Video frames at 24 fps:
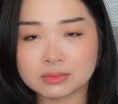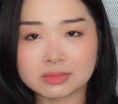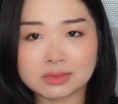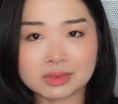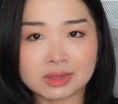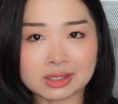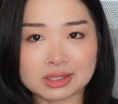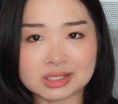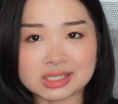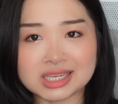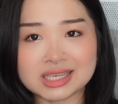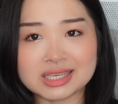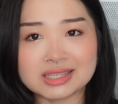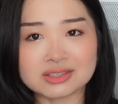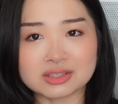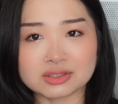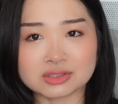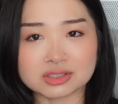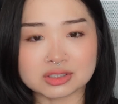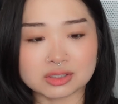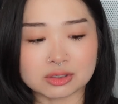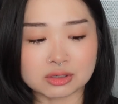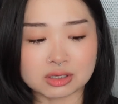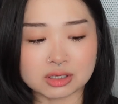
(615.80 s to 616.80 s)
the tins are
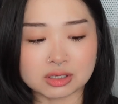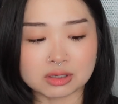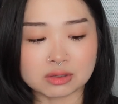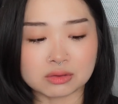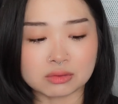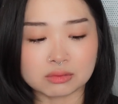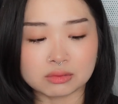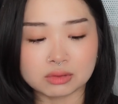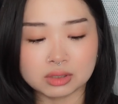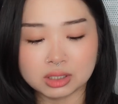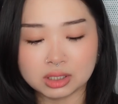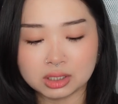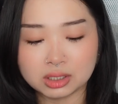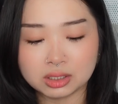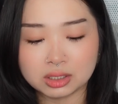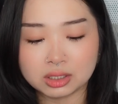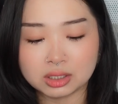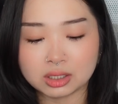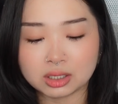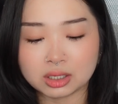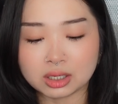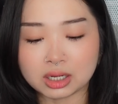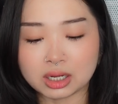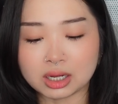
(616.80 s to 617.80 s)
so cute.
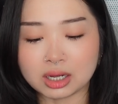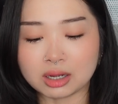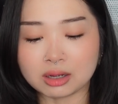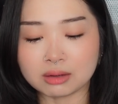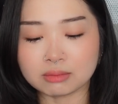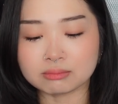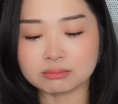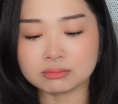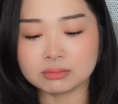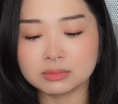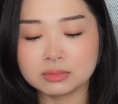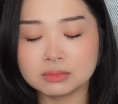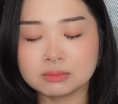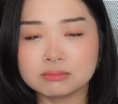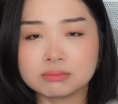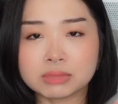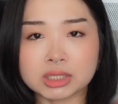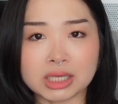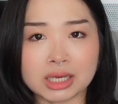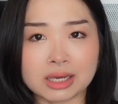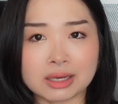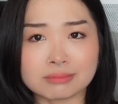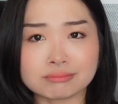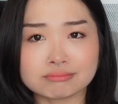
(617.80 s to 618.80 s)
But
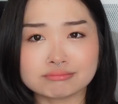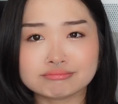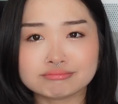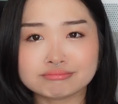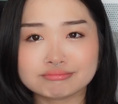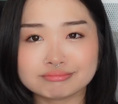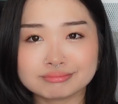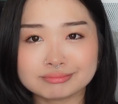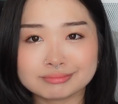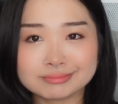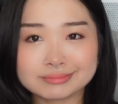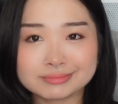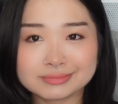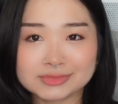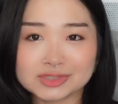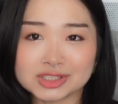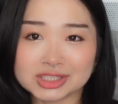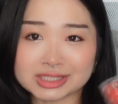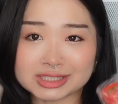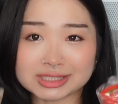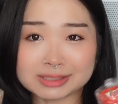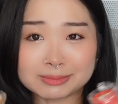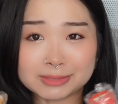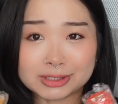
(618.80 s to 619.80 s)
yeah,
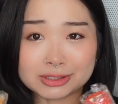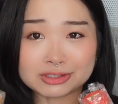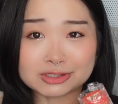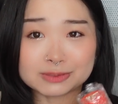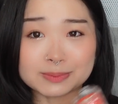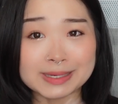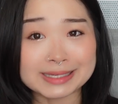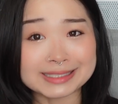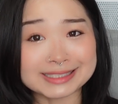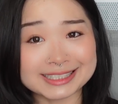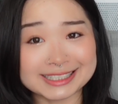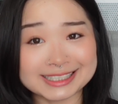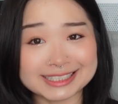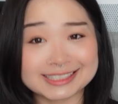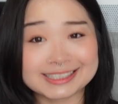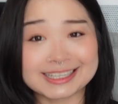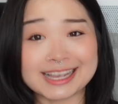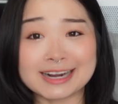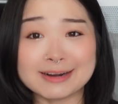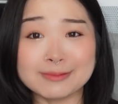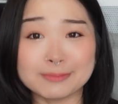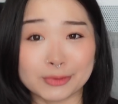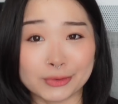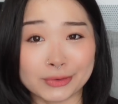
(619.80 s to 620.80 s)
just some little spices,
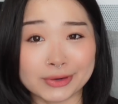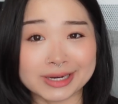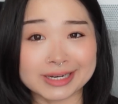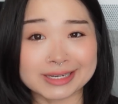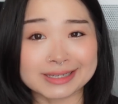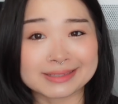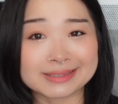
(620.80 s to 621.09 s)
kind of boring,